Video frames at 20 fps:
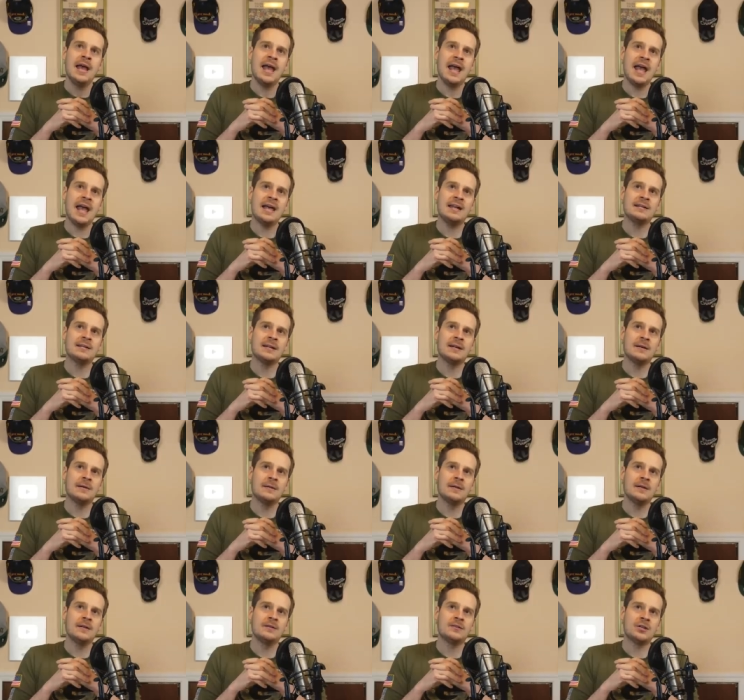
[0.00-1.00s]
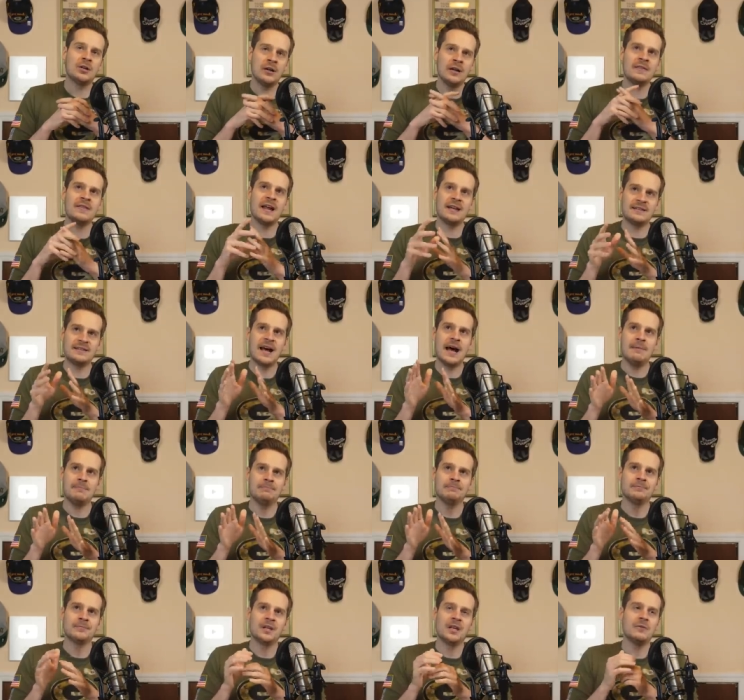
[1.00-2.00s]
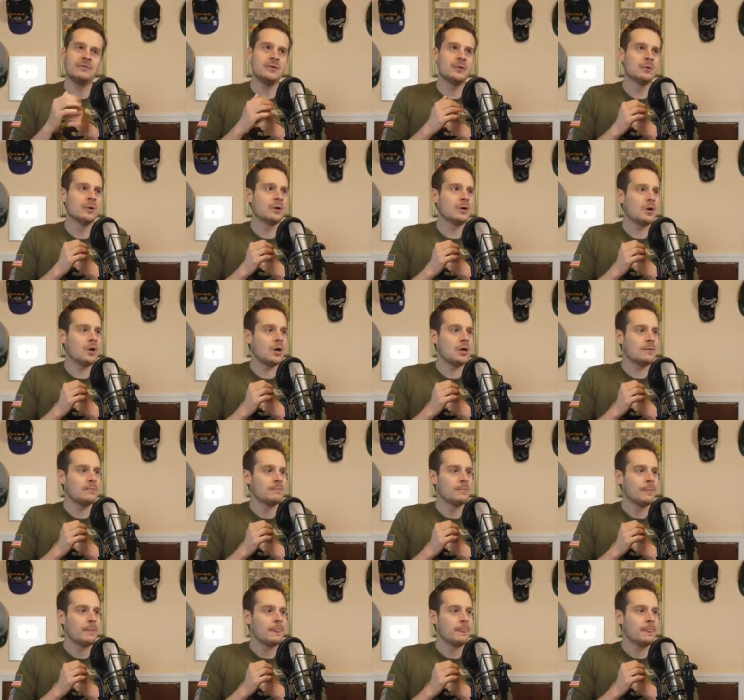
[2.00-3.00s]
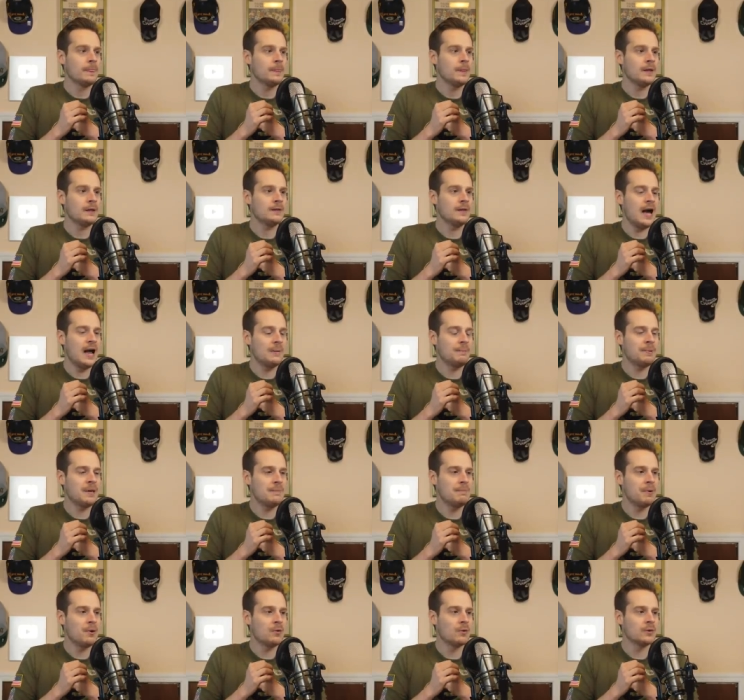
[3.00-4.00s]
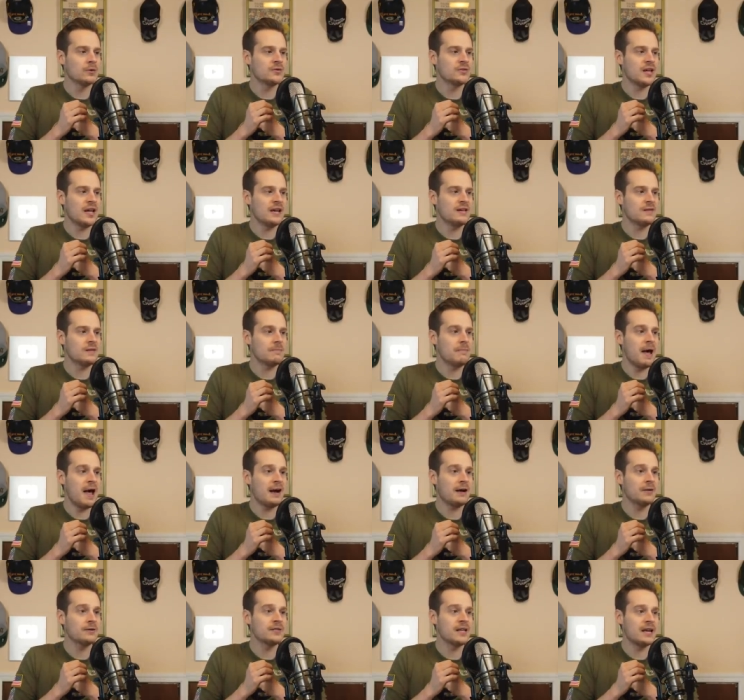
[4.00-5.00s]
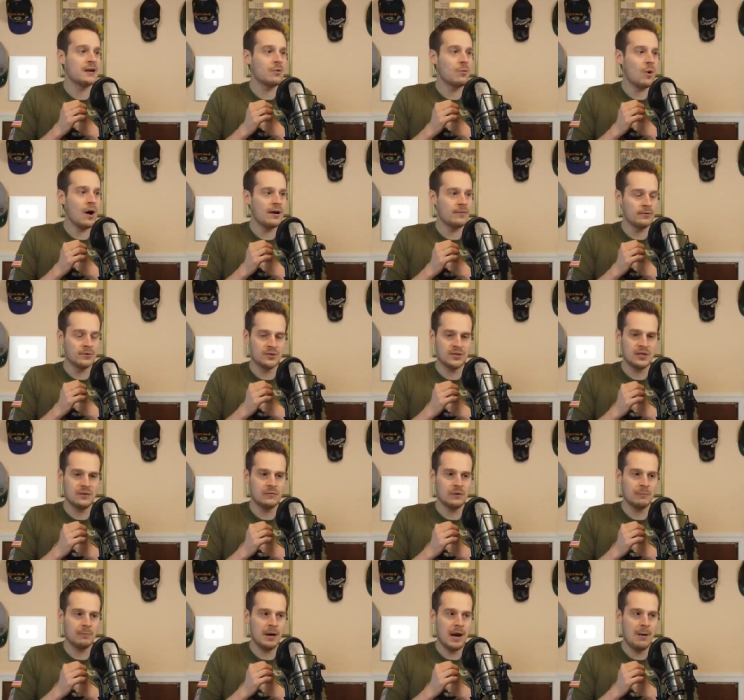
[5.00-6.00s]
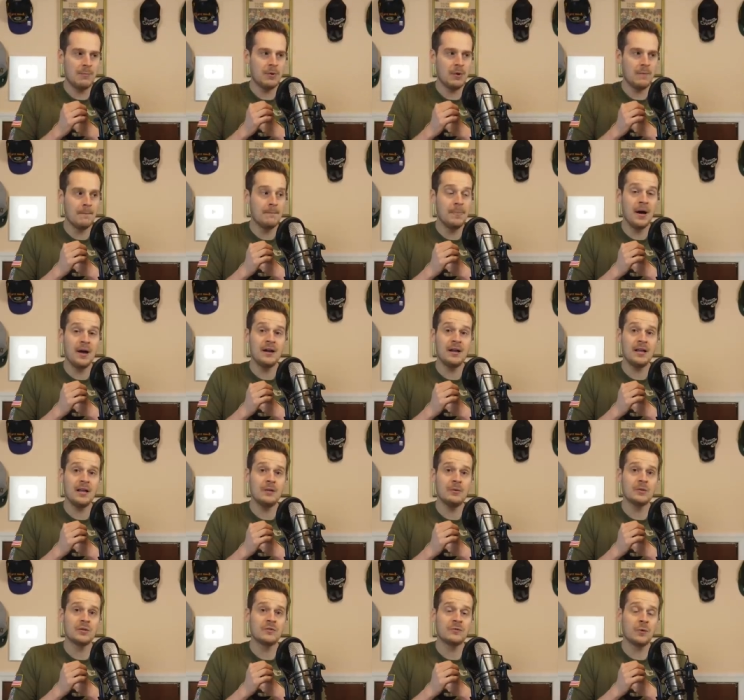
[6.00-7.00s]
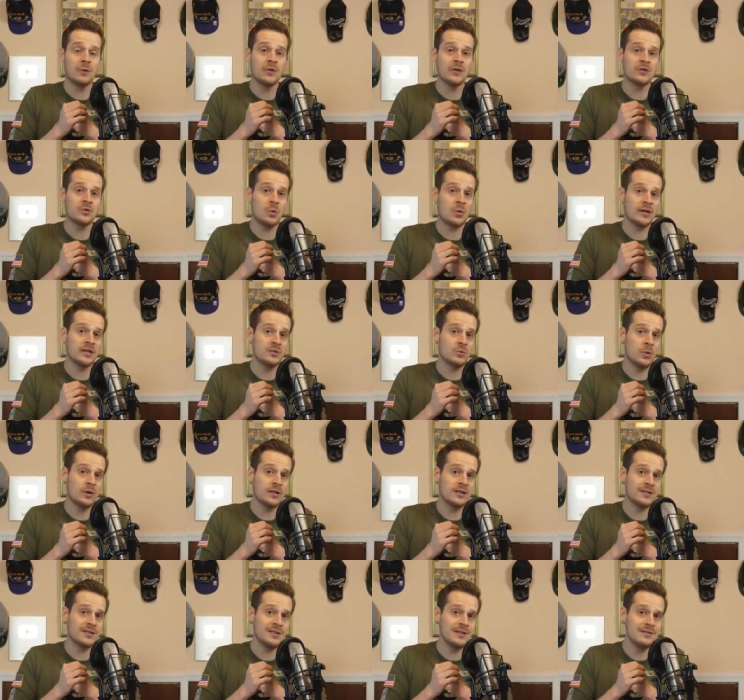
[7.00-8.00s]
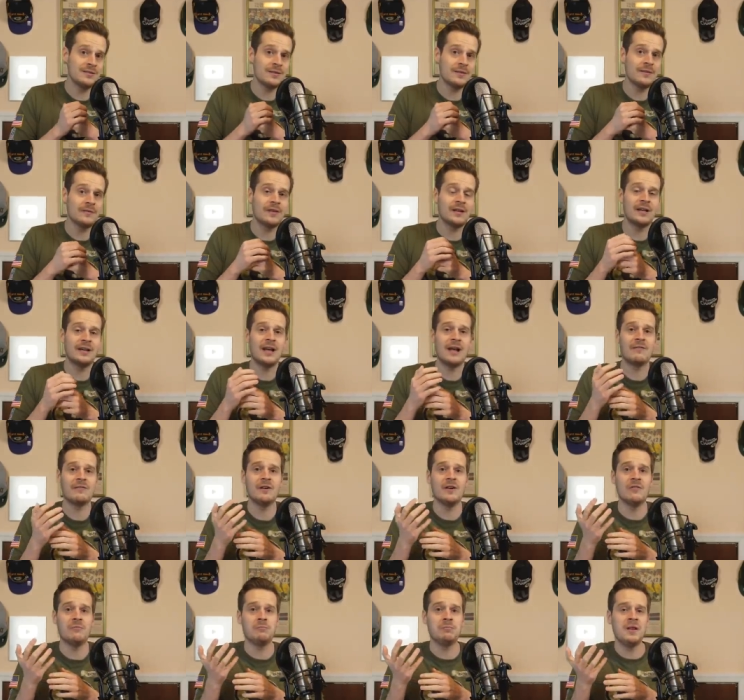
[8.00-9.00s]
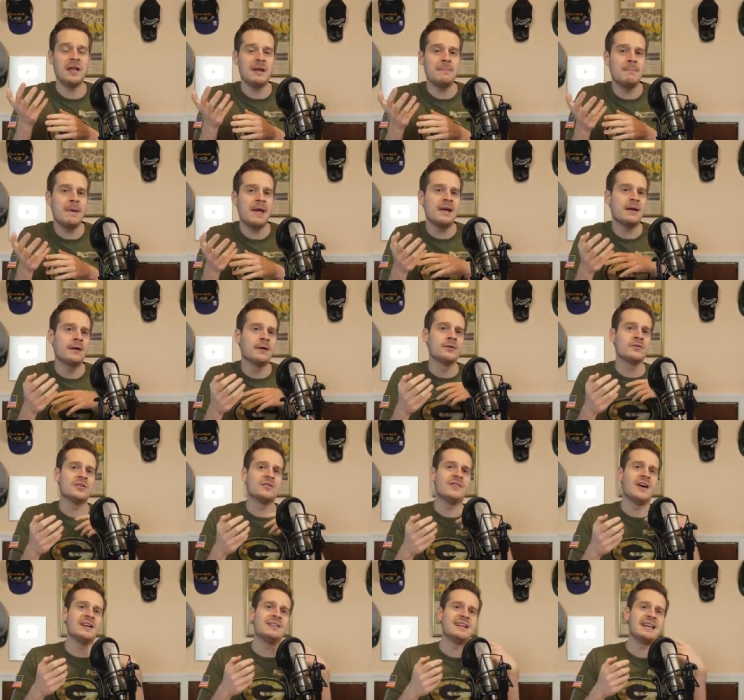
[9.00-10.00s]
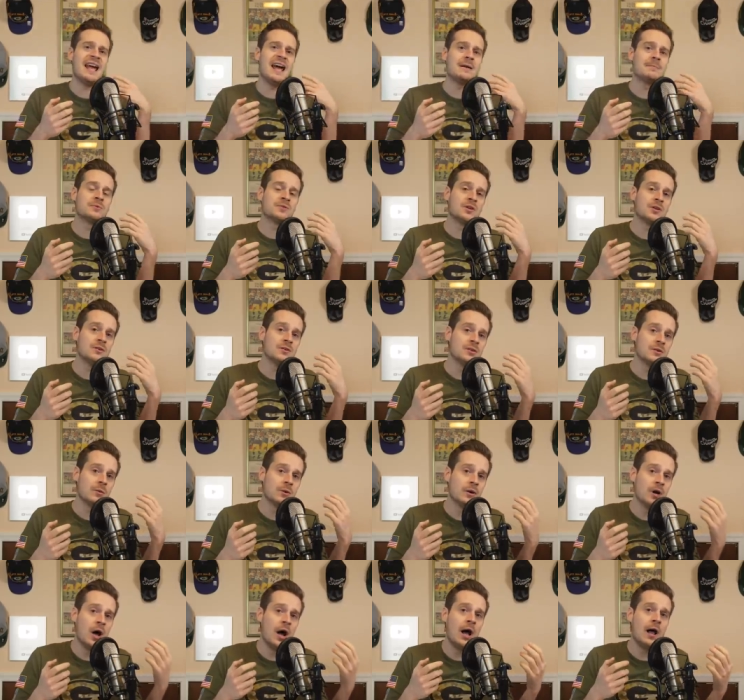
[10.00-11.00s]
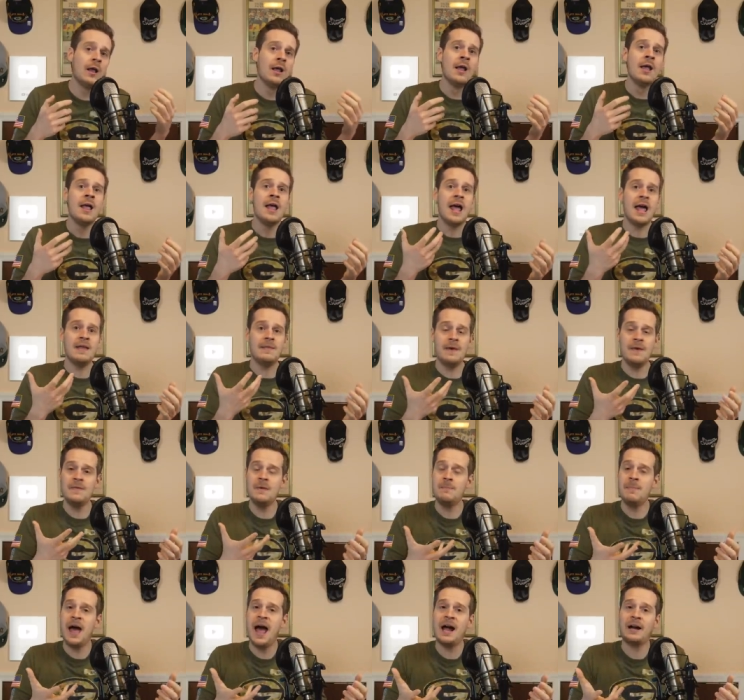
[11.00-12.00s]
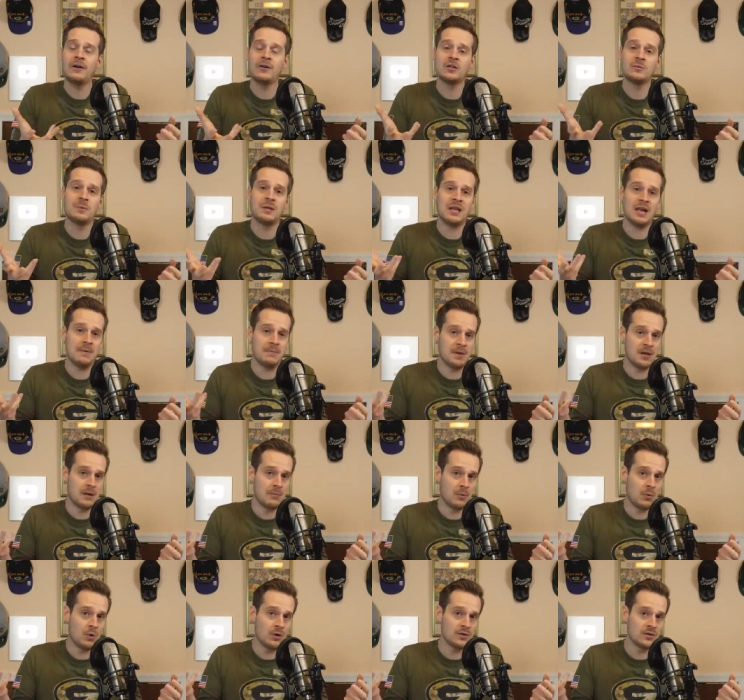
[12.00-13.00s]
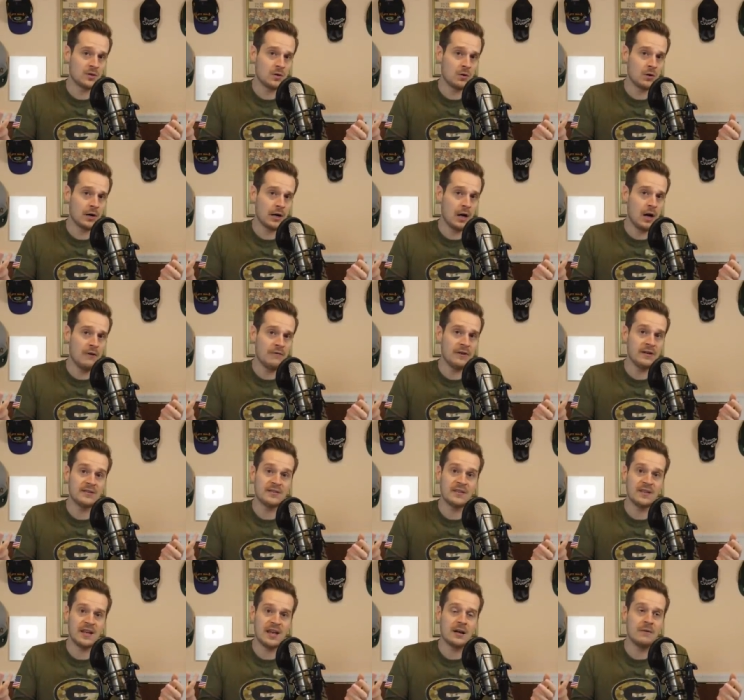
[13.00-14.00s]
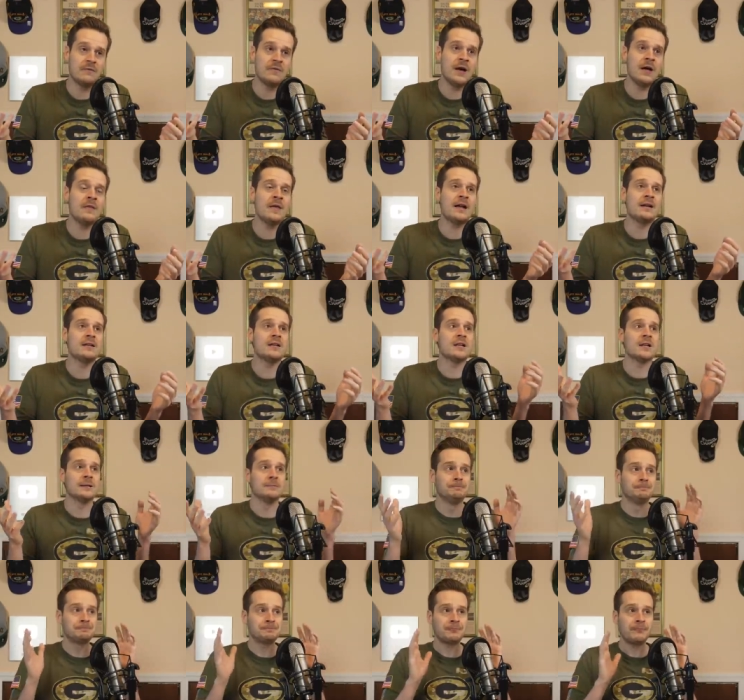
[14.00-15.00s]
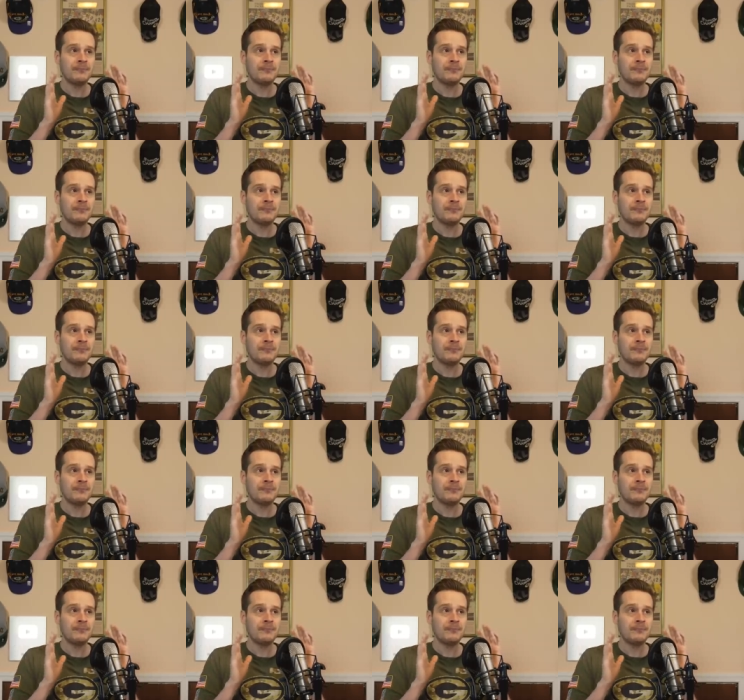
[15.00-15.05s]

And during that time, if you recall, a lot of people were saying the Packers had a wide receiver problem, but it was for the twenty twenty season that they didn't have enough playmakers. Davante Adams couldn't do it all. And then the Packers became the number one scoring offense in the N F L that year.